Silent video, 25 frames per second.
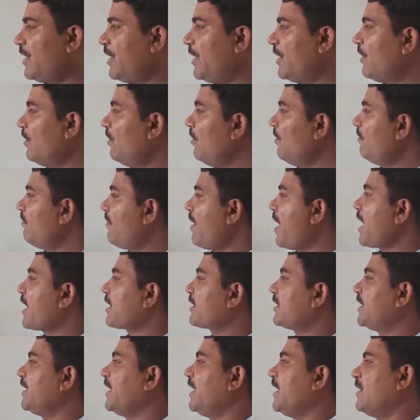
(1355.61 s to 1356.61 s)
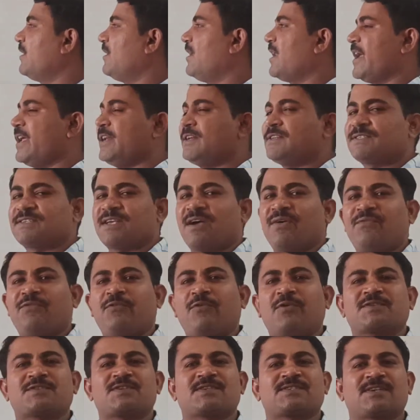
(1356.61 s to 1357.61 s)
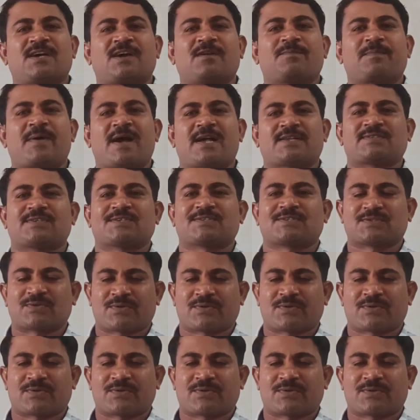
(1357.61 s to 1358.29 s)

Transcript: no magnetic lines of forces are passes